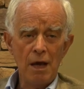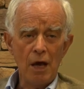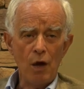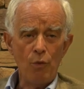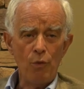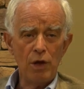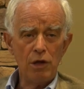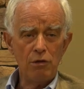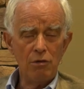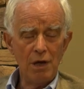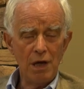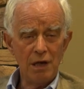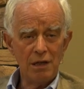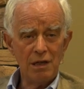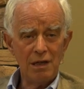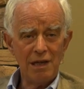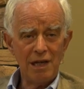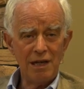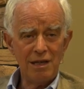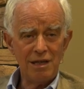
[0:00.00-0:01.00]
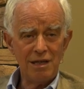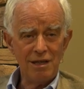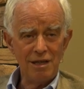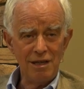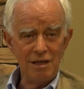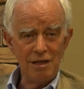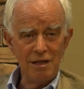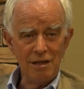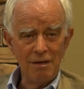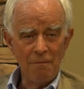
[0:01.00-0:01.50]
And when you had an
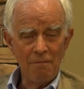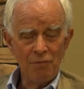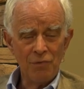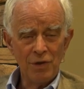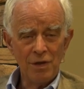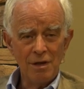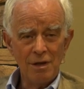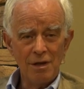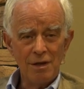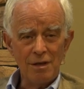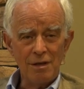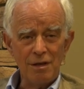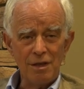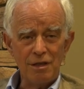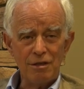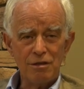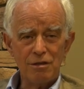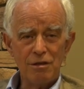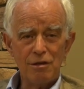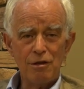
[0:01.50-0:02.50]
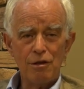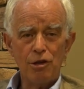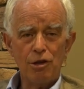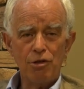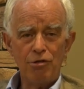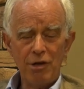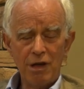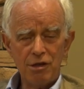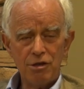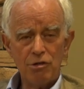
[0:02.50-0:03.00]
NDE, this
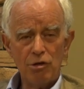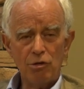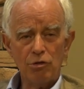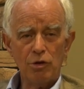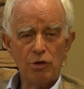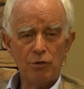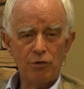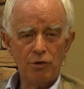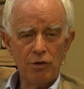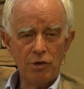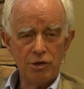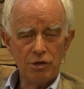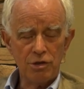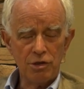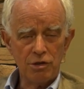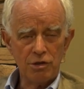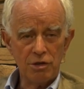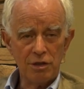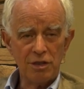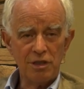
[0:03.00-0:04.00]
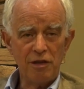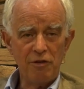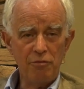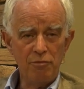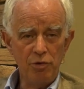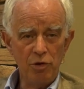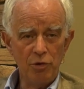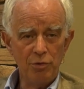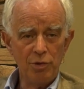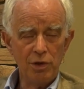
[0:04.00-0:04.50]
threshold of consciousness has
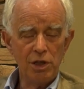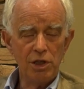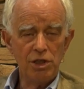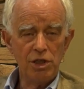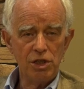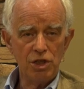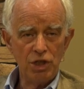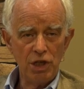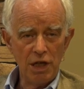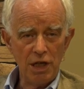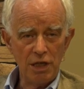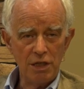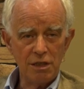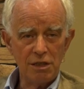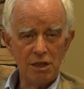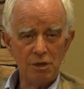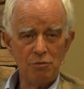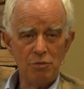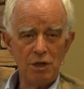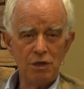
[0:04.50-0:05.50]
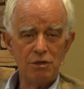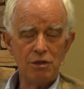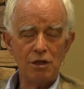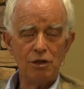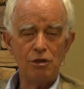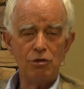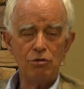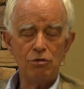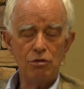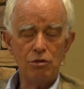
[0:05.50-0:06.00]
permanently changed. That means
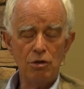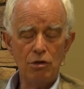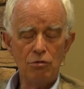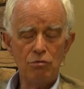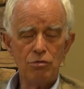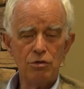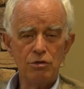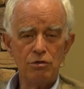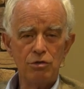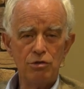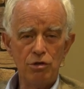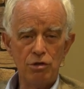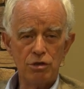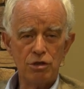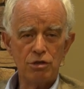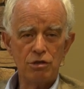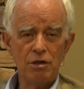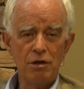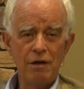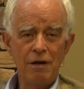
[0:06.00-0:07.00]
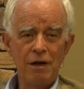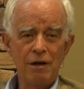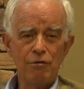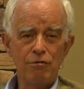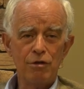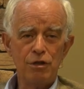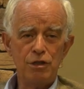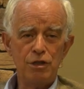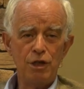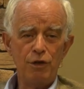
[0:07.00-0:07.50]
that you don't just
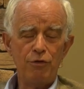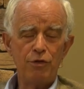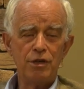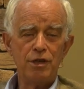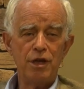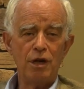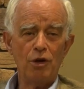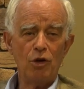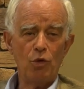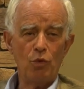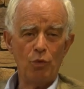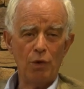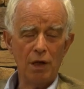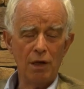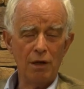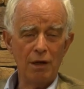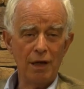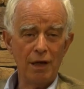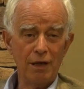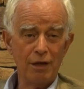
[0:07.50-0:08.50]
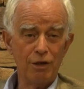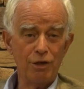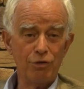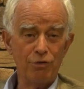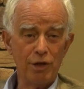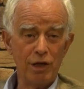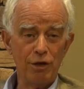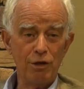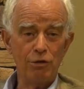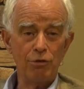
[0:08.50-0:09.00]
receive channel one, like in a
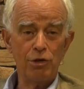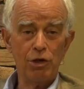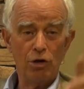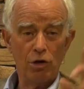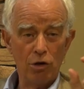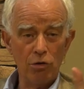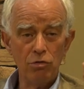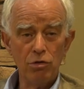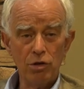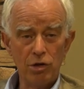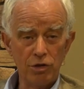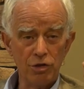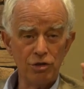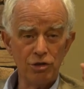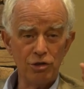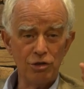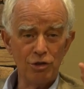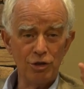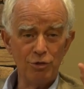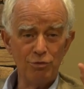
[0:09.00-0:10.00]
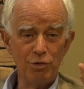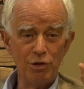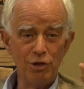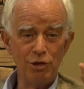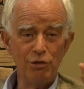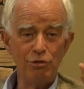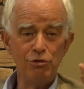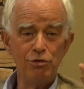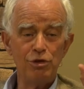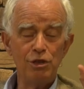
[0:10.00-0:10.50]
radio, your own consciousness,
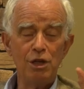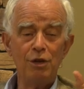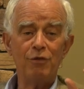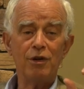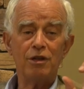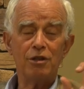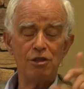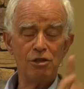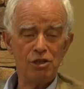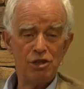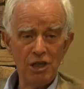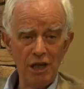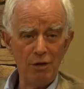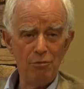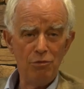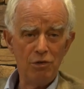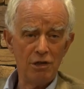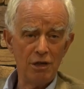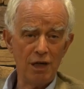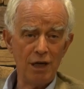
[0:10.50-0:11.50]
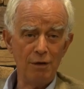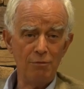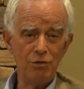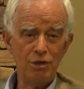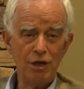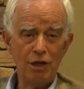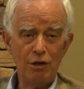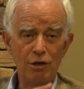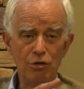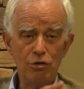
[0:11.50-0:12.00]
but you receive at the same time
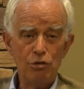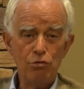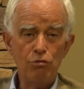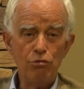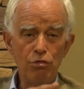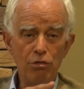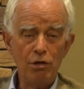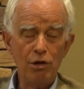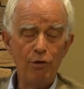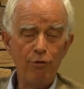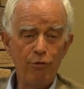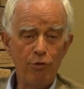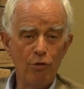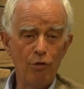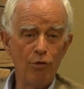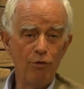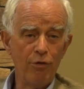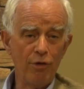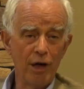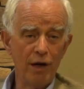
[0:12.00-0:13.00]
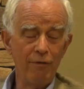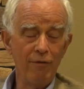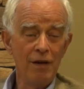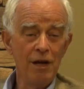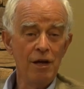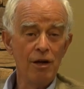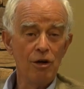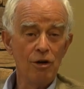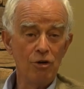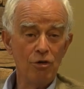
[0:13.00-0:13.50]
channel two, three, four, five
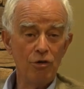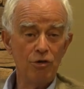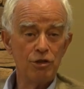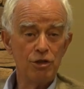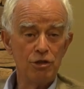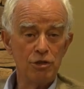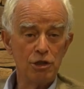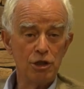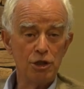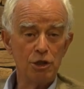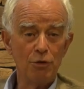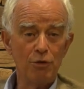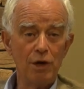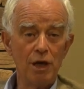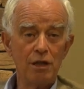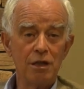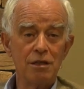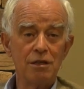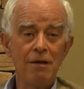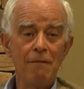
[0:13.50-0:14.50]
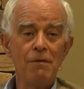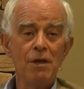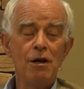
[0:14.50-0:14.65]
consciousness of others.